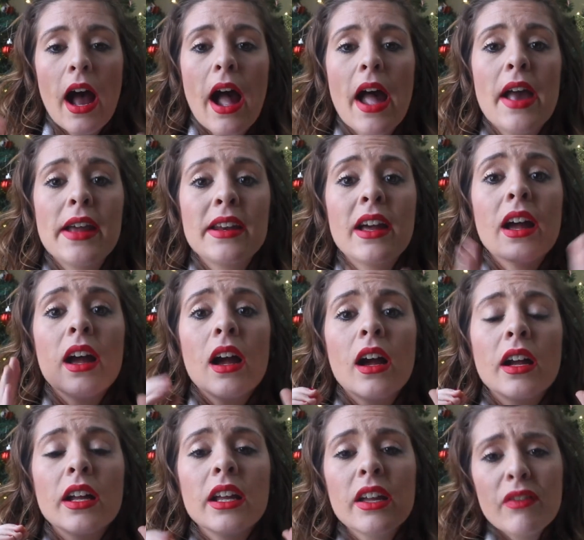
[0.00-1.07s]
And
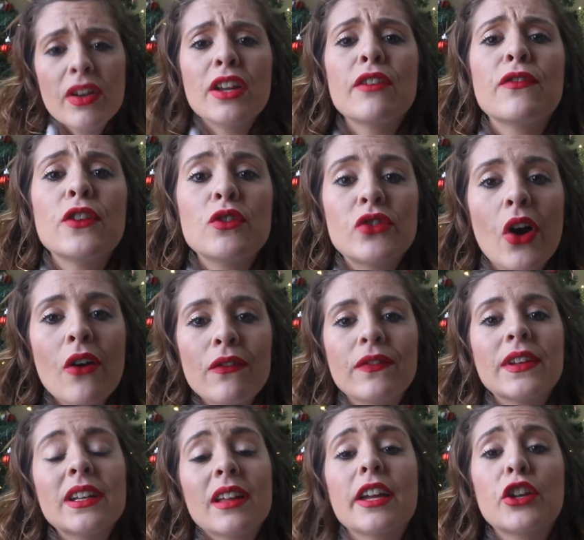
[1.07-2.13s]
even if you don't
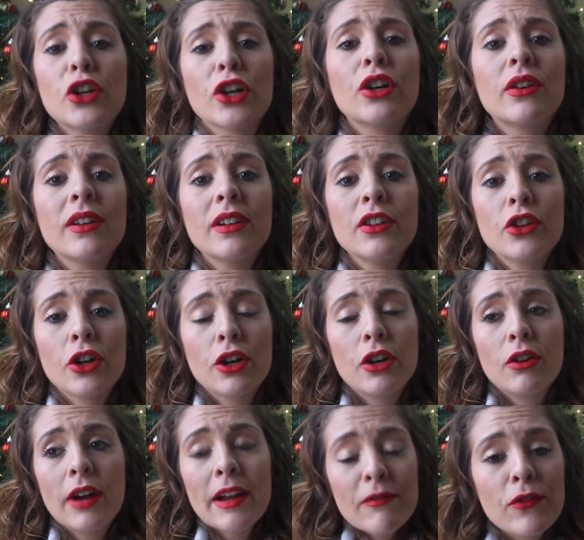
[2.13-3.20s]
feel like you're you're
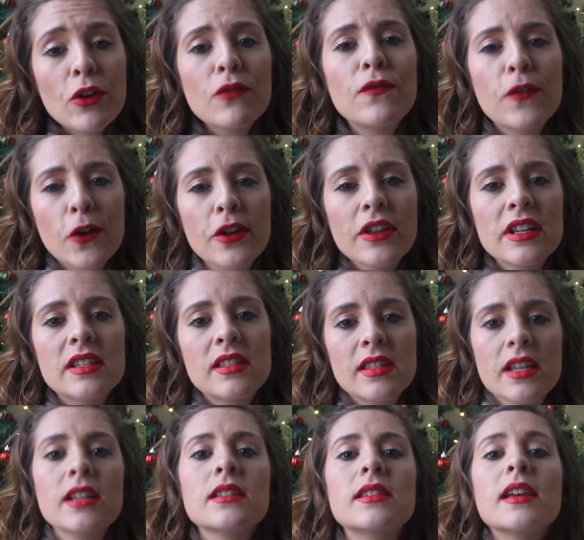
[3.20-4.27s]
grateful for these
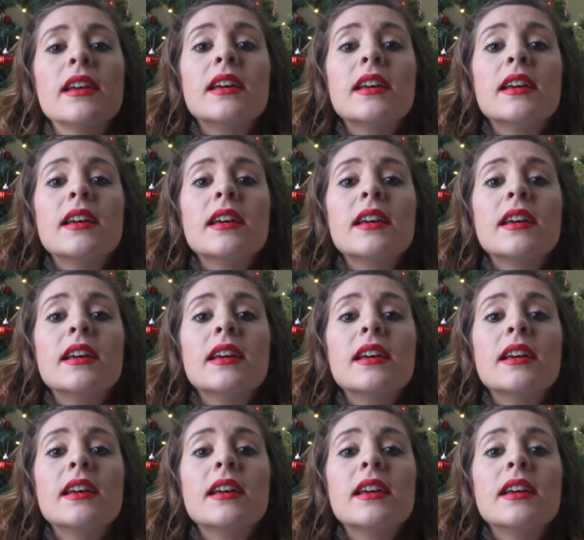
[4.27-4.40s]
things,